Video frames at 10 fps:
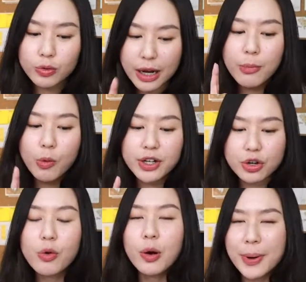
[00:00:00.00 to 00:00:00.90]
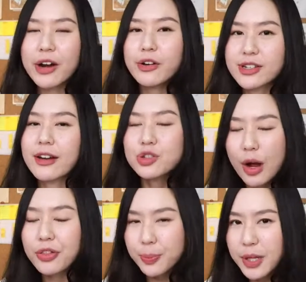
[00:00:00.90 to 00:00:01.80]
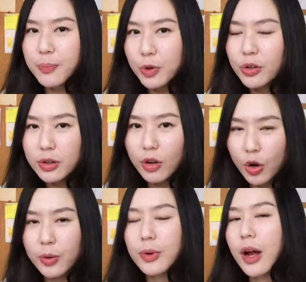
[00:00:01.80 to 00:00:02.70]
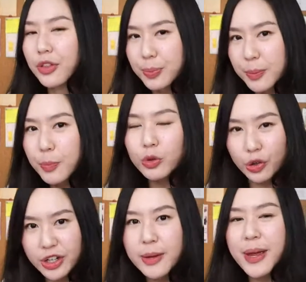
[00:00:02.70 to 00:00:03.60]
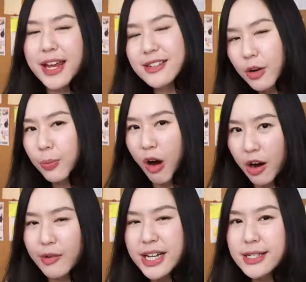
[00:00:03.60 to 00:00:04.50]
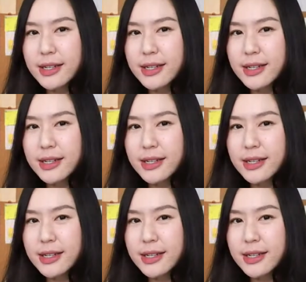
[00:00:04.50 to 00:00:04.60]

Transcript: number one, don't compare yourself to other people or other people learning pace or progress.